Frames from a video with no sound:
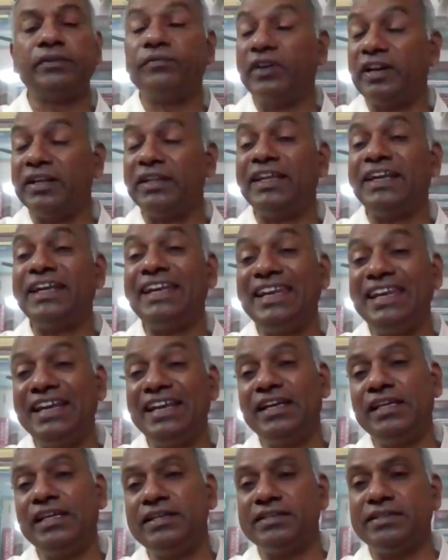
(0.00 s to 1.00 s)
when the
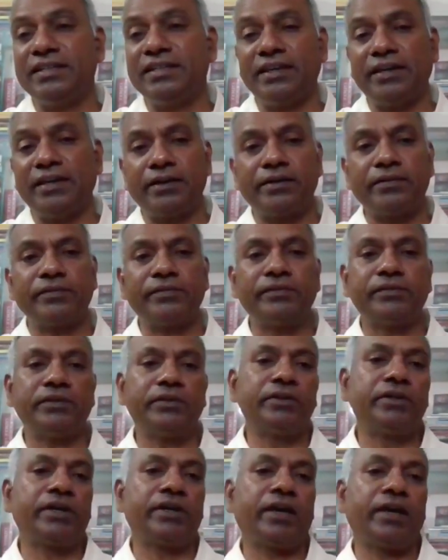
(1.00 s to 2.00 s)
need is there.
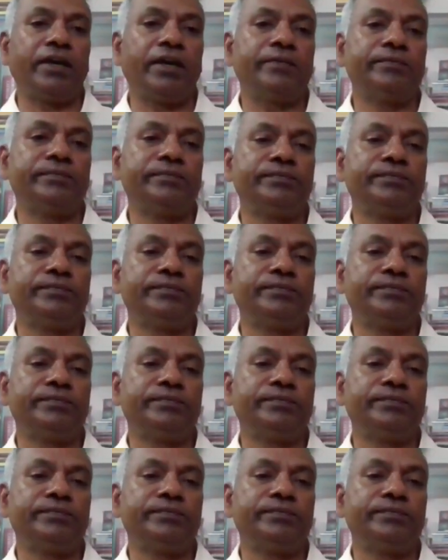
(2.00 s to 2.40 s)
Okay.